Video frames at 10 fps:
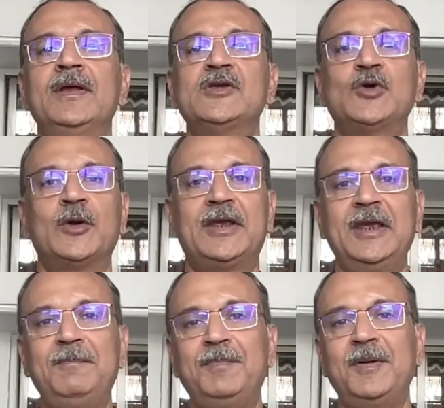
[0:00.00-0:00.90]
So
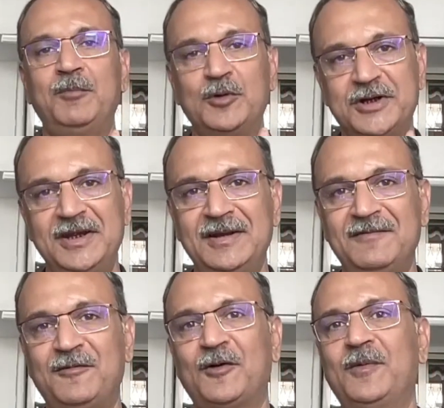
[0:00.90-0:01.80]
keep
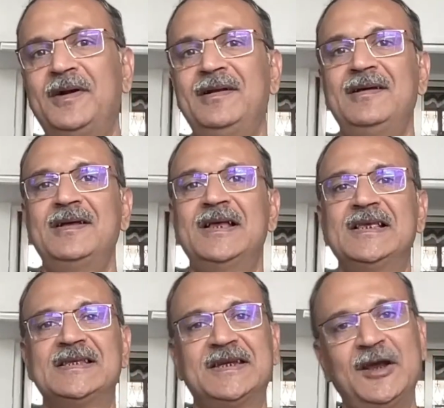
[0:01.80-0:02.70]
pushing forward,
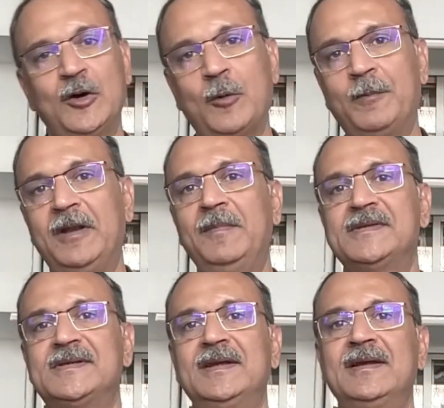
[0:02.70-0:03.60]
stay
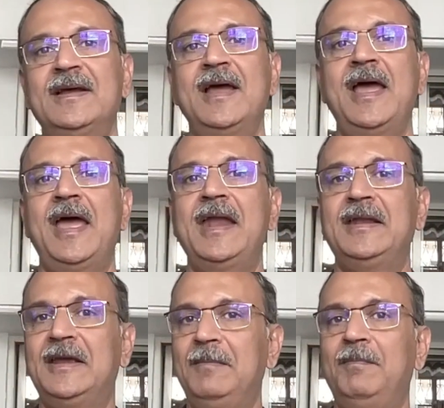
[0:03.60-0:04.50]
optimistic,
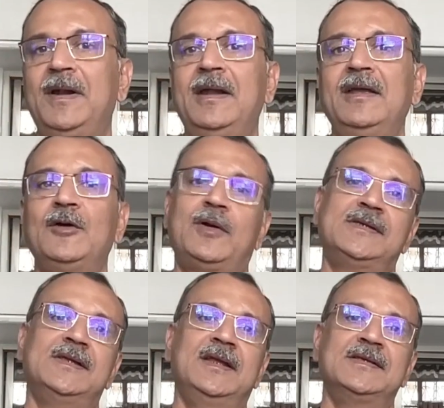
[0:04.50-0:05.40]
and keep building
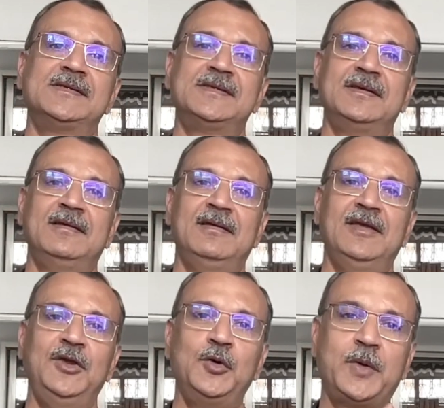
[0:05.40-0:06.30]
resilience.
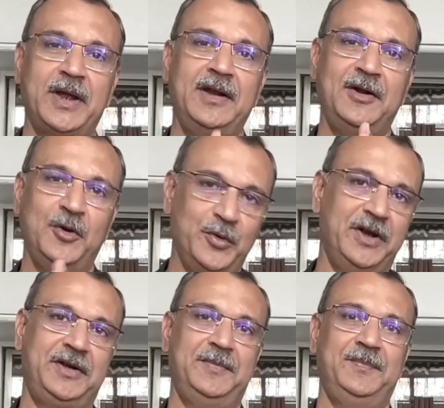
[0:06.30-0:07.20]
You can do
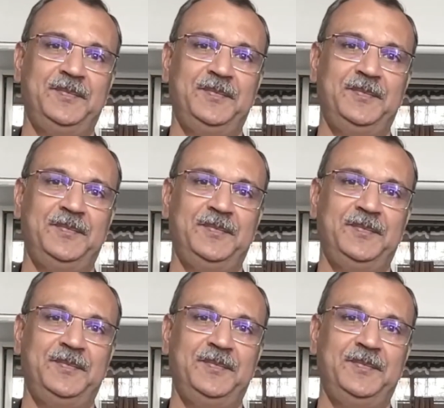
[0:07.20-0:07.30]
it.